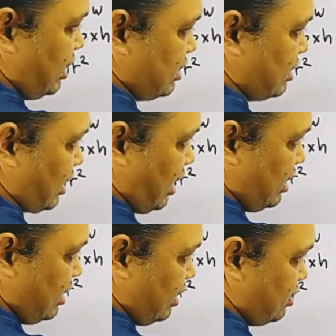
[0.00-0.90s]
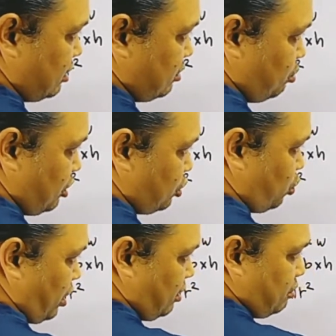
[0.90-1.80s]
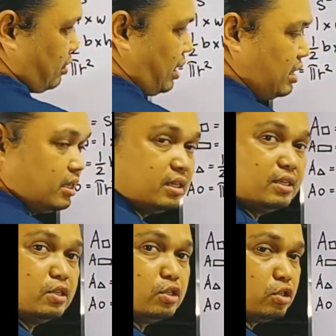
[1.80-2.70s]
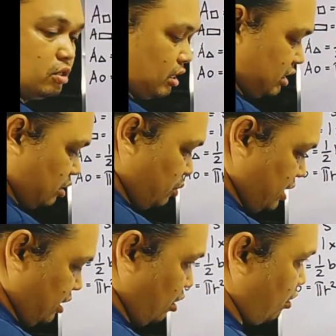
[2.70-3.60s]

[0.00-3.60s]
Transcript: inside this big square? Okay, so that's the meaning